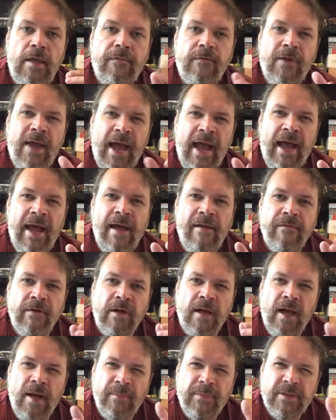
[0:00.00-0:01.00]
If you have a
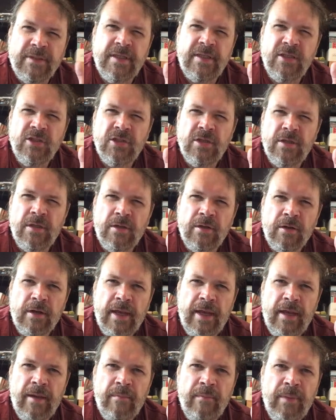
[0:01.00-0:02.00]
competition in your
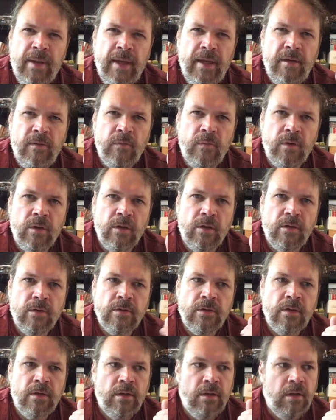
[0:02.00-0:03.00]
campaign
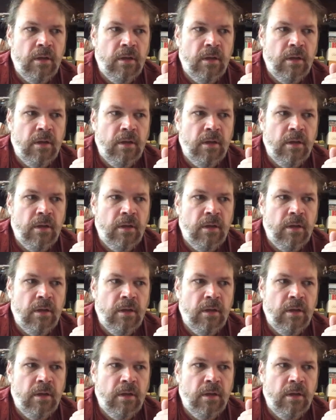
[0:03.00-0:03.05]
world,